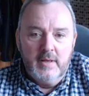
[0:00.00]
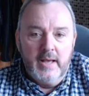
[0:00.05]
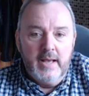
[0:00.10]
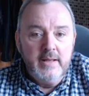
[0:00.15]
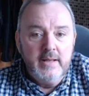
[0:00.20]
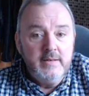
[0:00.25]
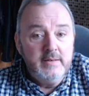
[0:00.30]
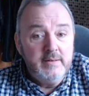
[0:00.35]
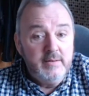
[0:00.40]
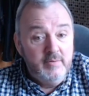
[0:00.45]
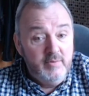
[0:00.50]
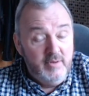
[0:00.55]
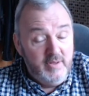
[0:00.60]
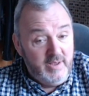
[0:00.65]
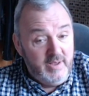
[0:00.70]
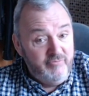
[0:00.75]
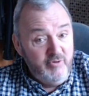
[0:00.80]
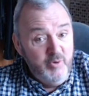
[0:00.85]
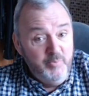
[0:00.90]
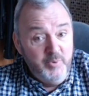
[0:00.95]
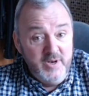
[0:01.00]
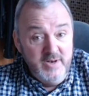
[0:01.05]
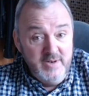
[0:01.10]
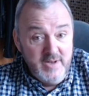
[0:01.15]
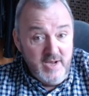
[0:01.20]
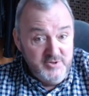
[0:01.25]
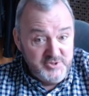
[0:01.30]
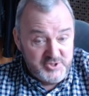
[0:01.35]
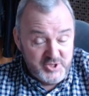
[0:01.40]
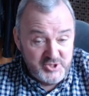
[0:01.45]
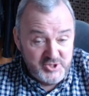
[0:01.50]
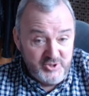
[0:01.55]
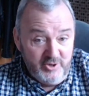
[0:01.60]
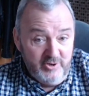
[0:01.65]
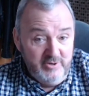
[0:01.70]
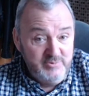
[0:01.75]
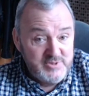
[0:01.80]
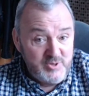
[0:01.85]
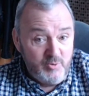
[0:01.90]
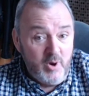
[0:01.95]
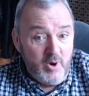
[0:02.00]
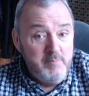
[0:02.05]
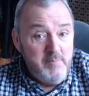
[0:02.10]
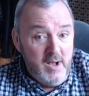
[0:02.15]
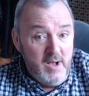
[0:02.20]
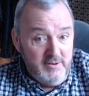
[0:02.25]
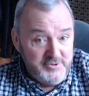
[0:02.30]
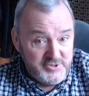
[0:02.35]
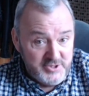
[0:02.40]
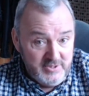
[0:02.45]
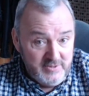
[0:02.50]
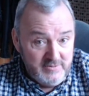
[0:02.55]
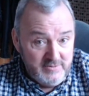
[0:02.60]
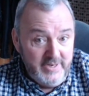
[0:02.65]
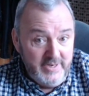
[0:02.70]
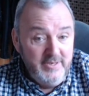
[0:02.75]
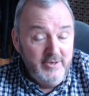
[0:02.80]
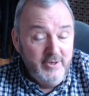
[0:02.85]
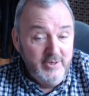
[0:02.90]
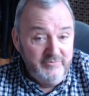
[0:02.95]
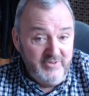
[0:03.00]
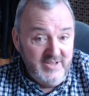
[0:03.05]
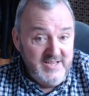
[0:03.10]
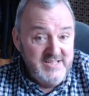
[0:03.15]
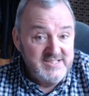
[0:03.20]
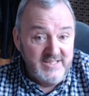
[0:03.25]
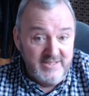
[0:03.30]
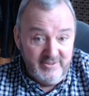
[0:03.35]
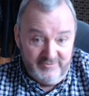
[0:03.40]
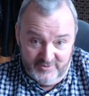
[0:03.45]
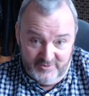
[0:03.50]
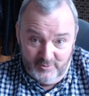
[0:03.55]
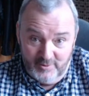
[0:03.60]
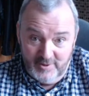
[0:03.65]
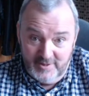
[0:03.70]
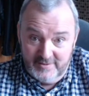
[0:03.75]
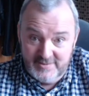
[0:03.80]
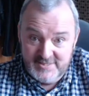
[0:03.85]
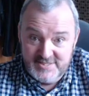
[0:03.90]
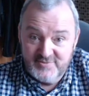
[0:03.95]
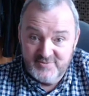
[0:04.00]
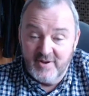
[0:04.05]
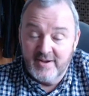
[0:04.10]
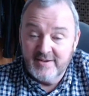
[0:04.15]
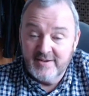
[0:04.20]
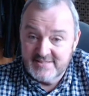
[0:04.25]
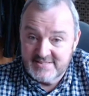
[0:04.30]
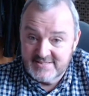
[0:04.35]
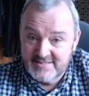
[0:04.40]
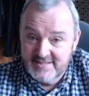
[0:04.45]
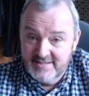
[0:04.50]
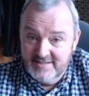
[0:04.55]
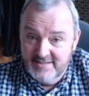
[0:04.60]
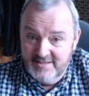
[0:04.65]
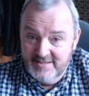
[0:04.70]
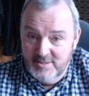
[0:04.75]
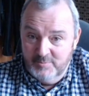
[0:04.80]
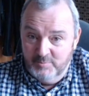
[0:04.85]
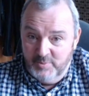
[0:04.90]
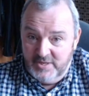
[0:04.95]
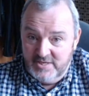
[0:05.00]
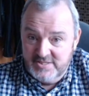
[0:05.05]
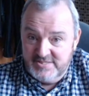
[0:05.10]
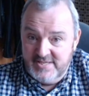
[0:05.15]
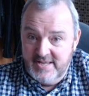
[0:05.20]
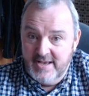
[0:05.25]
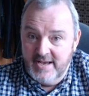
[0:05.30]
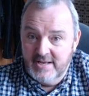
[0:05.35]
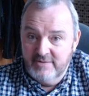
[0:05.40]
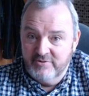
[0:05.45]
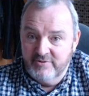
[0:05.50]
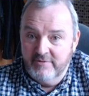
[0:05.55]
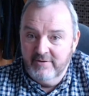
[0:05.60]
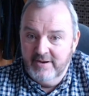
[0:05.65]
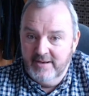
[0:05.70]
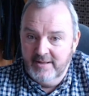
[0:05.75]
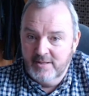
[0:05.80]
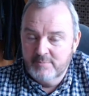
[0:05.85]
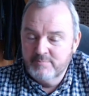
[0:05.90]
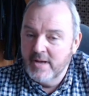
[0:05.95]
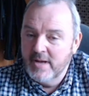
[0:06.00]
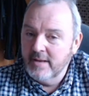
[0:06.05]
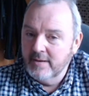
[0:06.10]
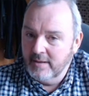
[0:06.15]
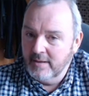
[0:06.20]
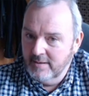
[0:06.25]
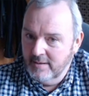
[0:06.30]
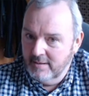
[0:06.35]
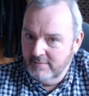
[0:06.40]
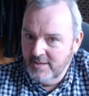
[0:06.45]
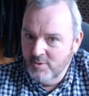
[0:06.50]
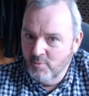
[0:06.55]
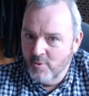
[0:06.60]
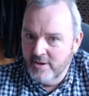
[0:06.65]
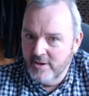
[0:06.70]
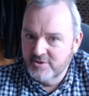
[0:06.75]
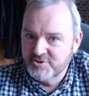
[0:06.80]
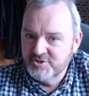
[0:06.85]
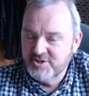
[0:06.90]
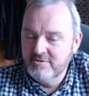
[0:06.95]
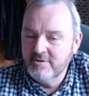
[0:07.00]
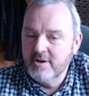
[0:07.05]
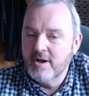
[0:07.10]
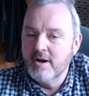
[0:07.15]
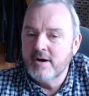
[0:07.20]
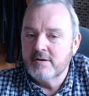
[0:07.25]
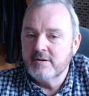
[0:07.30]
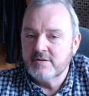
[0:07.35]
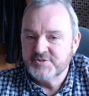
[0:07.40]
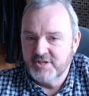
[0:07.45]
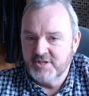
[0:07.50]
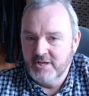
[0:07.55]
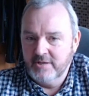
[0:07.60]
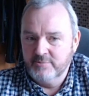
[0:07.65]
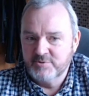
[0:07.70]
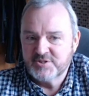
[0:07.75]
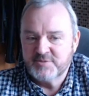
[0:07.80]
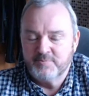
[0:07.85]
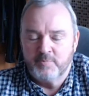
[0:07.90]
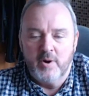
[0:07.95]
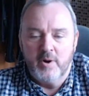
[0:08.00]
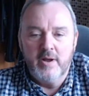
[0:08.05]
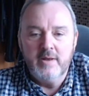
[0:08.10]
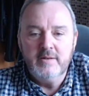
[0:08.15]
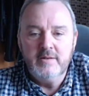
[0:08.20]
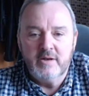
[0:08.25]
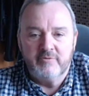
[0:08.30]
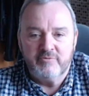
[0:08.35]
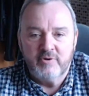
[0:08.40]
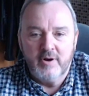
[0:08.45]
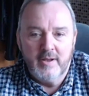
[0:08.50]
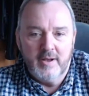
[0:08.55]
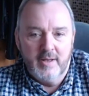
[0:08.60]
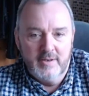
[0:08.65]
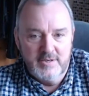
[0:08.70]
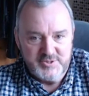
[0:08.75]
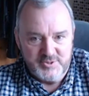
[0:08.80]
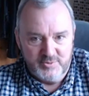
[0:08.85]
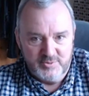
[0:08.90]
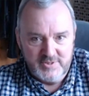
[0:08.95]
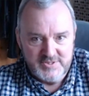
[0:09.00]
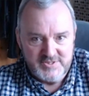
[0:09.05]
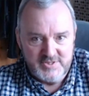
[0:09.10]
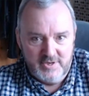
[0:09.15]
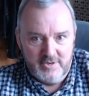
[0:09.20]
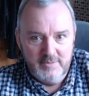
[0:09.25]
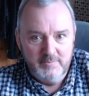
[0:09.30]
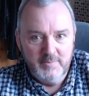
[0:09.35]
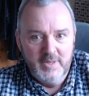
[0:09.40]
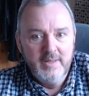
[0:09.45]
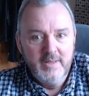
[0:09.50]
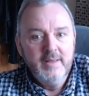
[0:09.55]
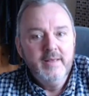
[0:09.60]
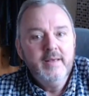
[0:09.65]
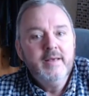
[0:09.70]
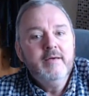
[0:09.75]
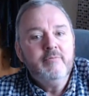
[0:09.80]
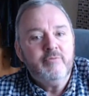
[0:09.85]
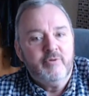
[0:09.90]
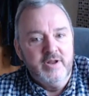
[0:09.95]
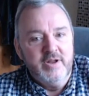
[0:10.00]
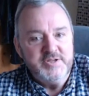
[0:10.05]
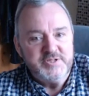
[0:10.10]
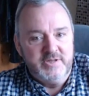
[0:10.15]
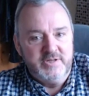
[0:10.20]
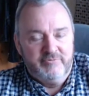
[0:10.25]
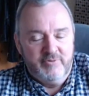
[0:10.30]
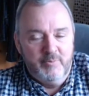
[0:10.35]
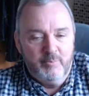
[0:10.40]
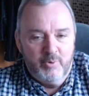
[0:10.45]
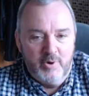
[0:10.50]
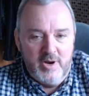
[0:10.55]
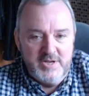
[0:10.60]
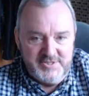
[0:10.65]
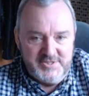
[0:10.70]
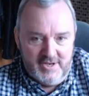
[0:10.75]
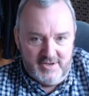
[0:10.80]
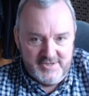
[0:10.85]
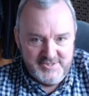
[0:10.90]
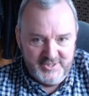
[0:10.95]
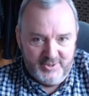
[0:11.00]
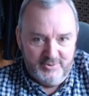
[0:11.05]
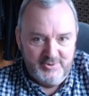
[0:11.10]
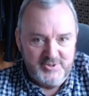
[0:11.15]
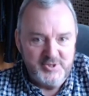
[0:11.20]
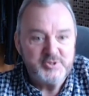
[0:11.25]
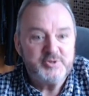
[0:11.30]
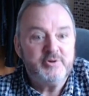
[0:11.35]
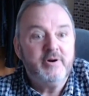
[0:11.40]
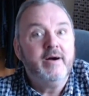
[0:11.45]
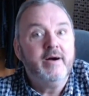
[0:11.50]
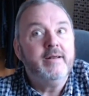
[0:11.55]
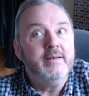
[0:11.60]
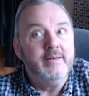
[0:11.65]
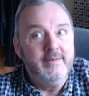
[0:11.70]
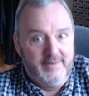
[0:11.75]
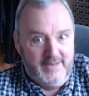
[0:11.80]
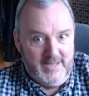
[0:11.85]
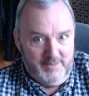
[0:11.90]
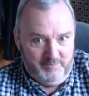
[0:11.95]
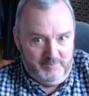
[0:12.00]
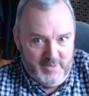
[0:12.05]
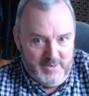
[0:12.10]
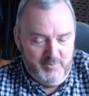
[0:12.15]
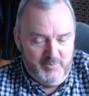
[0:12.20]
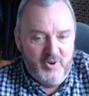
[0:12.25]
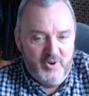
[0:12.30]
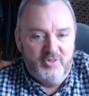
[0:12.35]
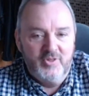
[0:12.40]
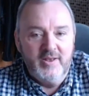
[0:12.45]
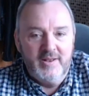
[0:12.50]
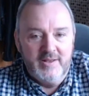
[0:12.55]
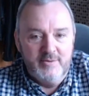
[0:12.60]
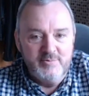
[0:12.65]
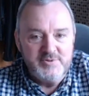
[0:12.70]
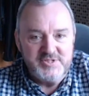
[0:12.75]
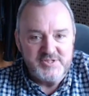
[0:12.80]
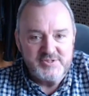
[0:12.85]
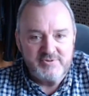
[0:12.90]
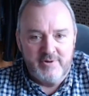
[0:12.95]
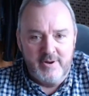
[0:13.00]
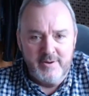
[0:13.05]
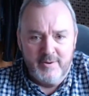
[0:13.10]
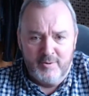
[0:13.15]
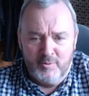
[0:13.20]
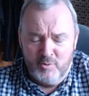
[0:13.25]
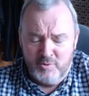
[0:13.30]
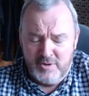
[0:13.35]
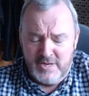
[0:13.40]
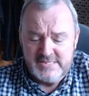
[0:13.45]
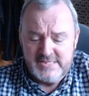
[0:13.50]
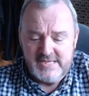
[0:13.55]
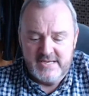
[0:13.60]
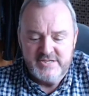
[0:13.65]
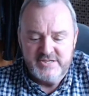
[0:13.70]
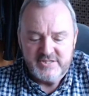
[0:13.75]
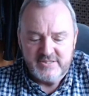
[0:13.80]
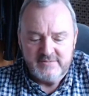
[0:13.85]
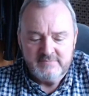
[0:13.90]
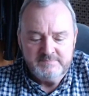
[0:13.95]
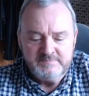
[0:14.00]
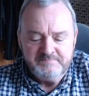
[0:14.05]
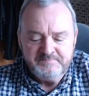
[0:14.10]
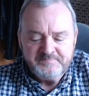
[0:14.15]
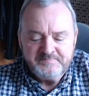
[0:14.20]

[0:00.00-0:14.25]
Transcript: and everybody knows the story was quite marginal, he could have easily fallen on his face because he had very little money and only 1 or 2 cars that he was spraying different colours all the time for each different press article to try and get people to think it was this great organisation.